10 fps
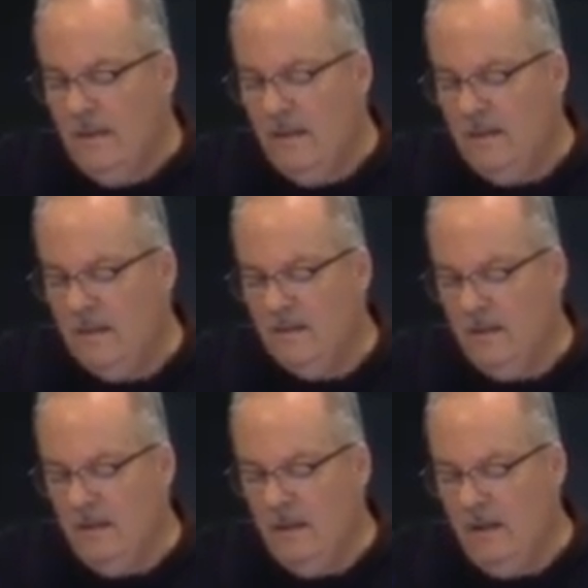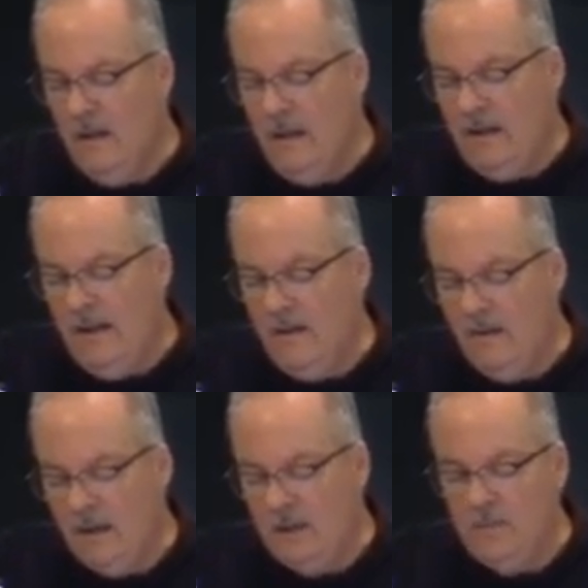It's just an
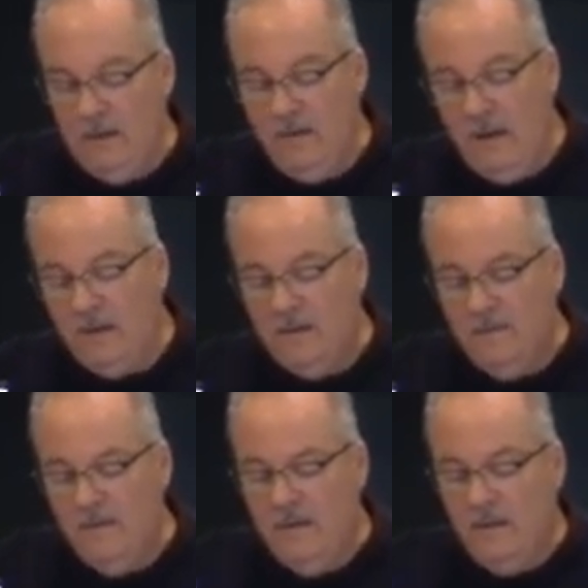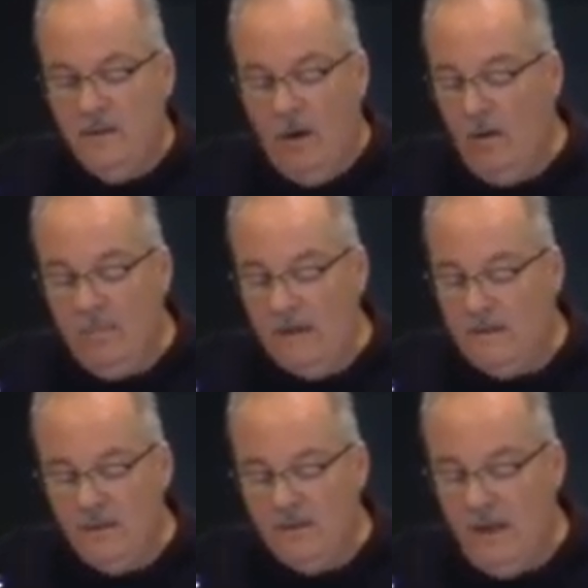inner experience of calmness
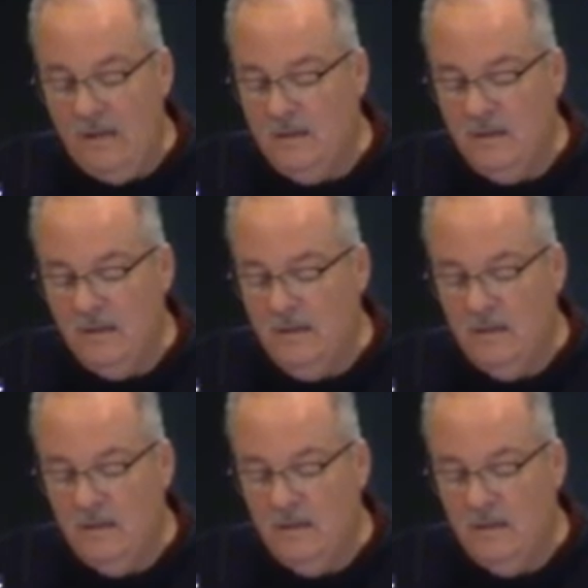and trust.